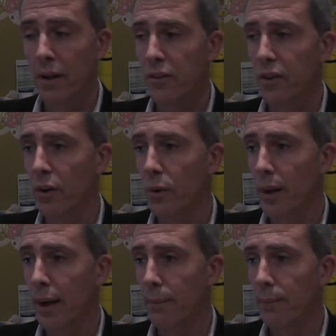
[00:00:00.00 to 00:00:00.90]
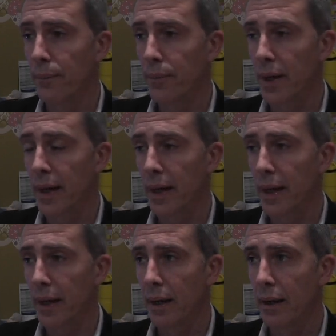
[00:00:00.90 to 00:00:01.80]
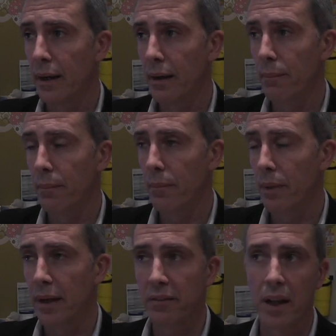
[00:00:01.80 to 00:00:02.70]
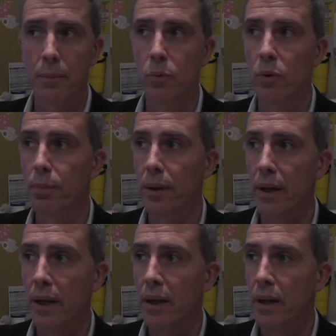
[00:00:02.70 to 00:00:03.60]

So an example would be